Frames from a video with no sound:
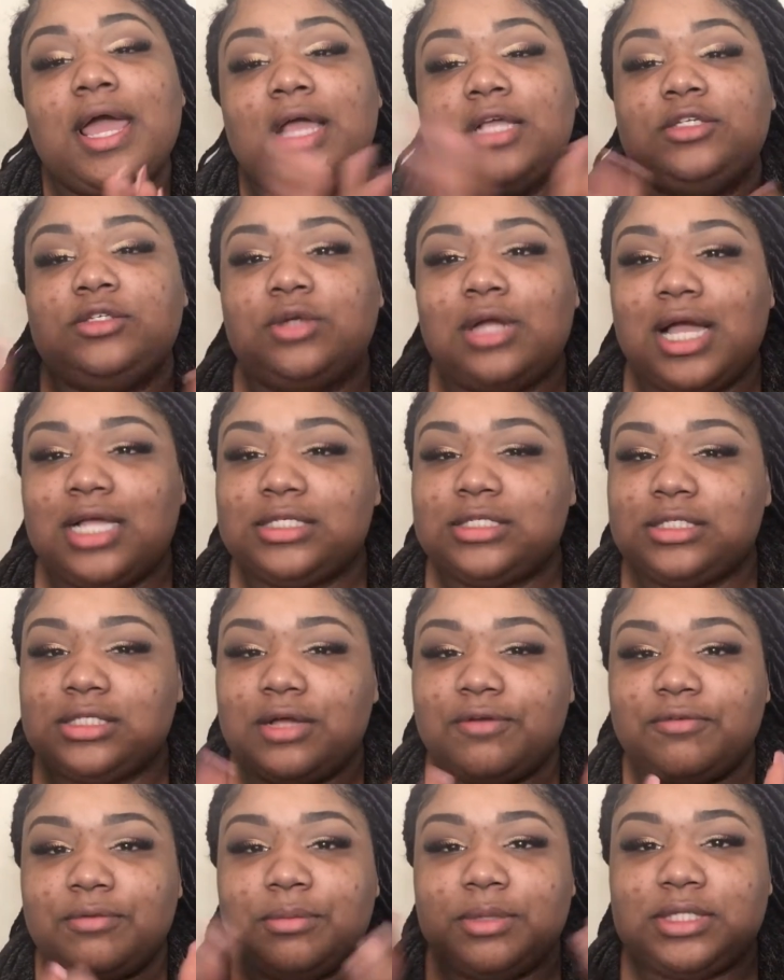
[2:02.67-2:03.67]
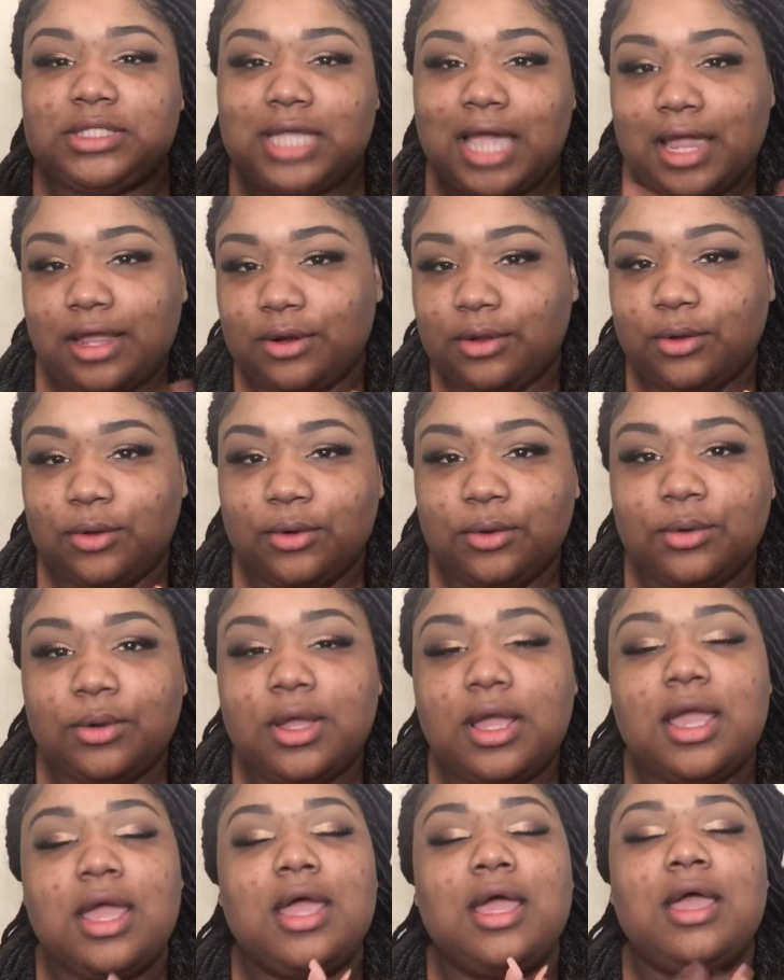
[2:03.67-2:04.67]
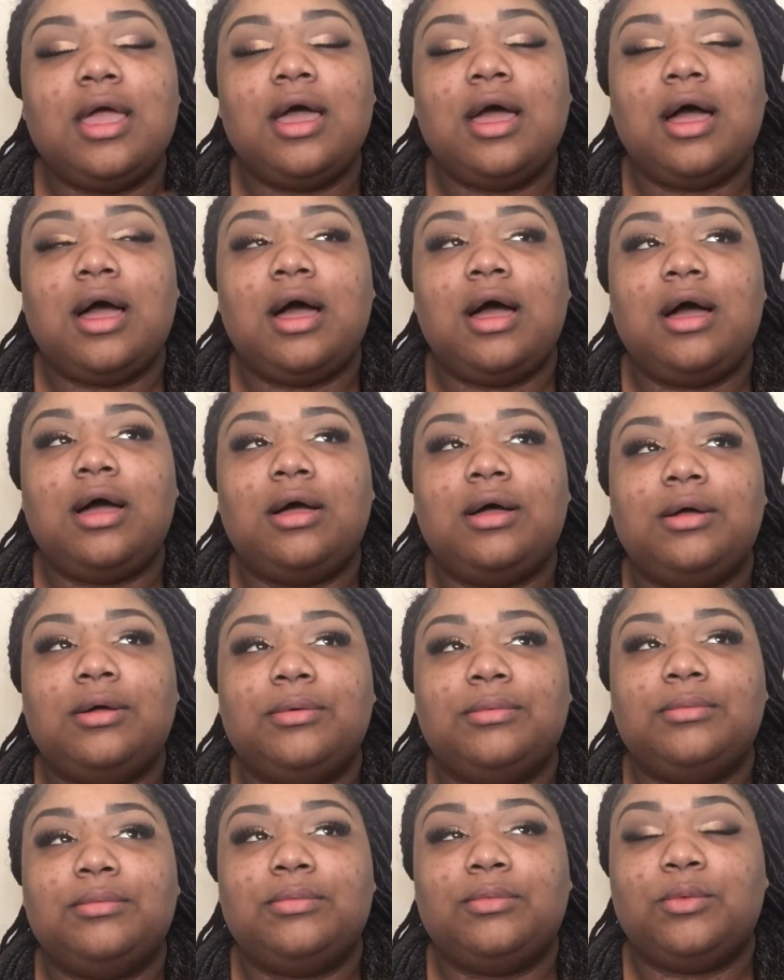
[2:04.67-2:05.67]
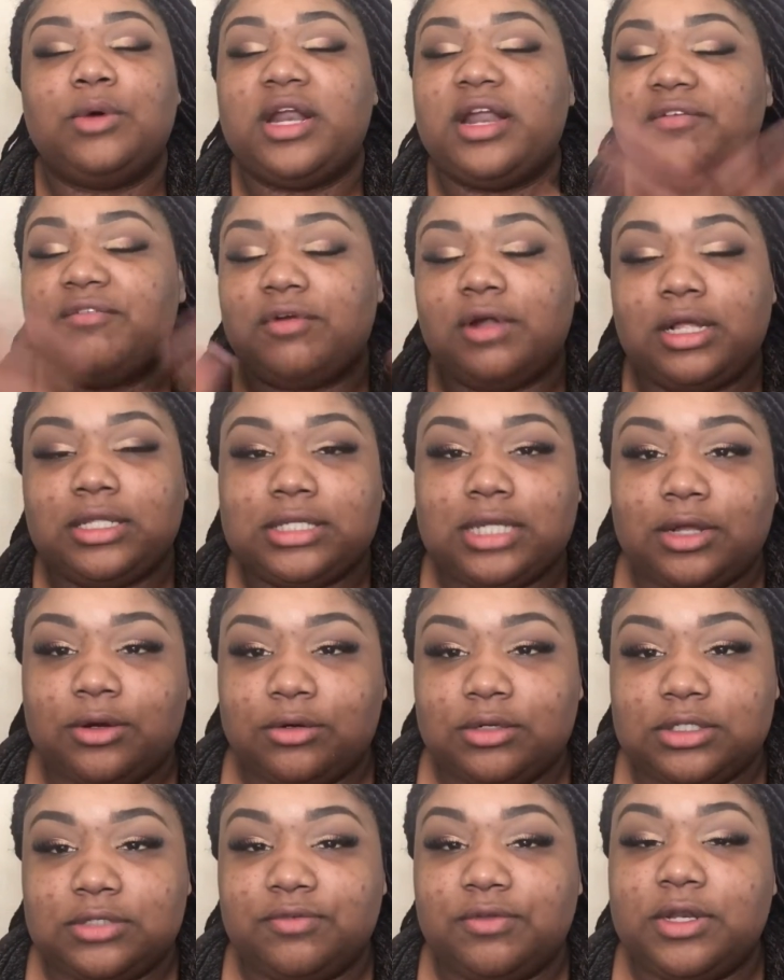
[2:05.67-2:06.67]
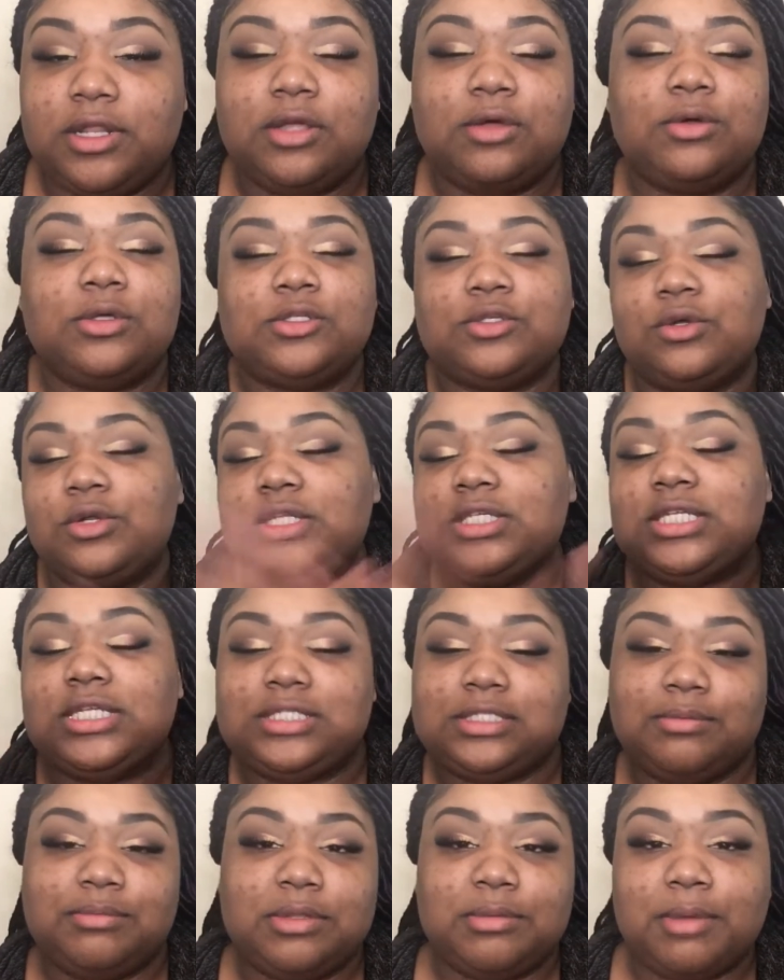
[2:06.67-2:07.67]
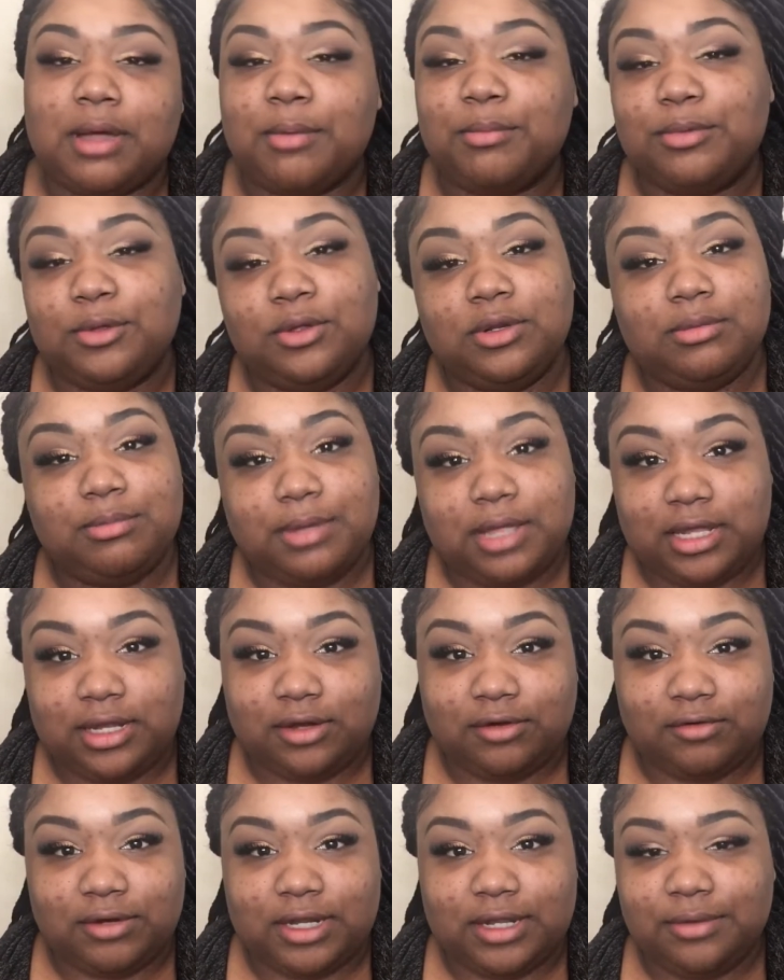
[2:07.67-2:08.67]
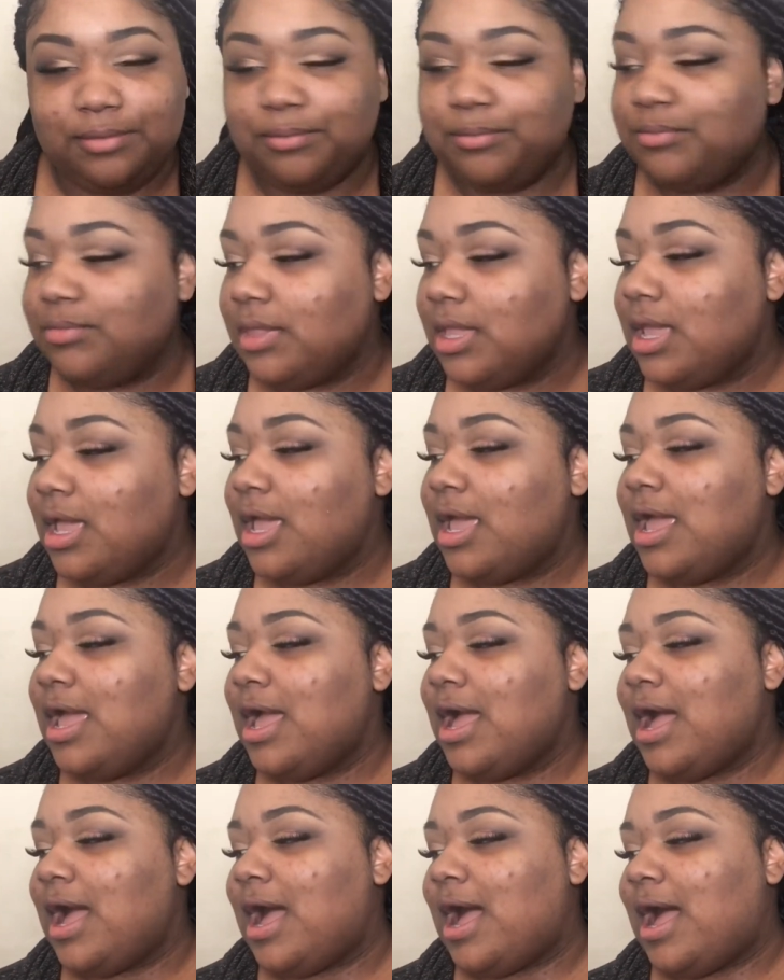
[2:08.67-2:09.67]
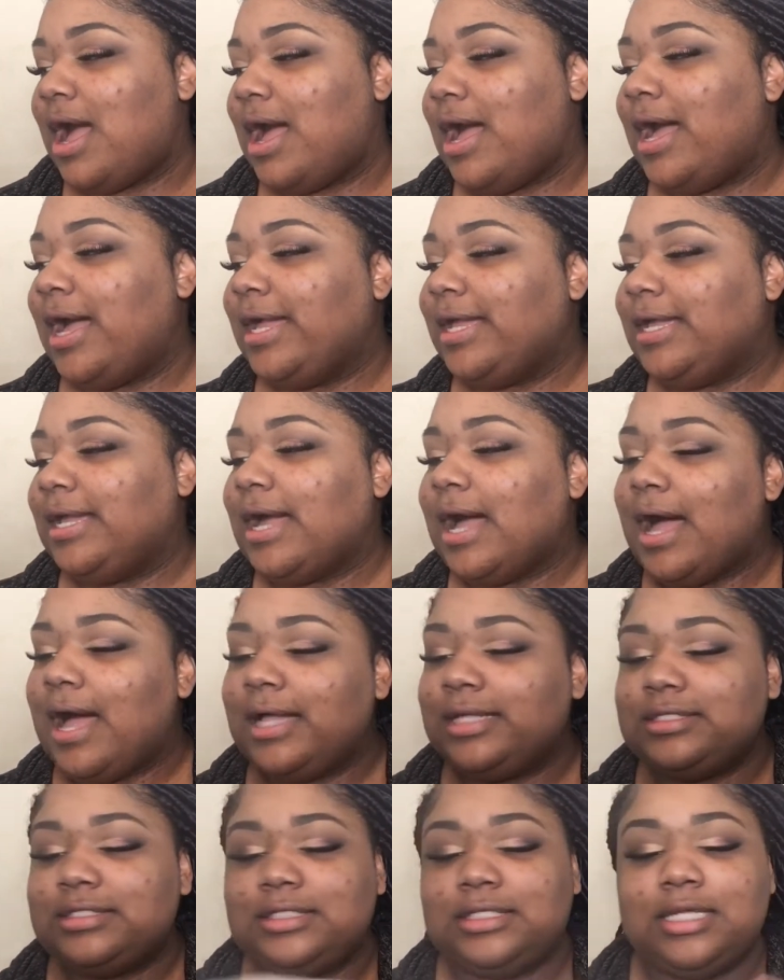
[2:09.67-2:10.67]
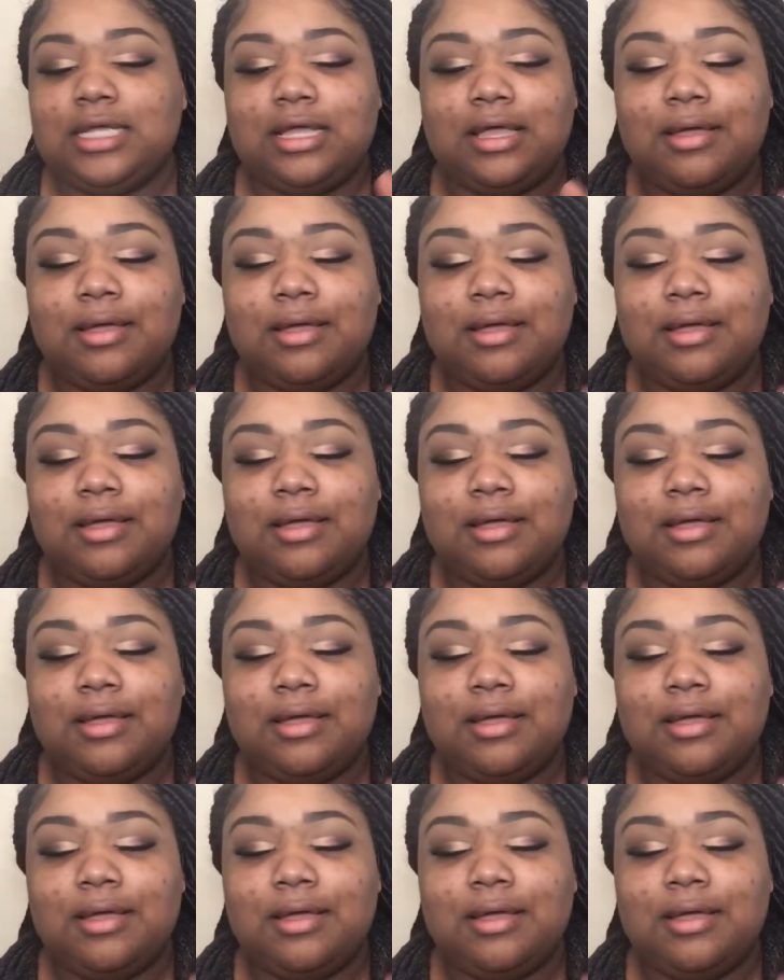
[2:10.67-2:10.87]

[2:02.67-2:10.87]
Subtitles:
as you guys can tell from the title, whatever I titled this video, is going to say something about Beauty Bakery. I got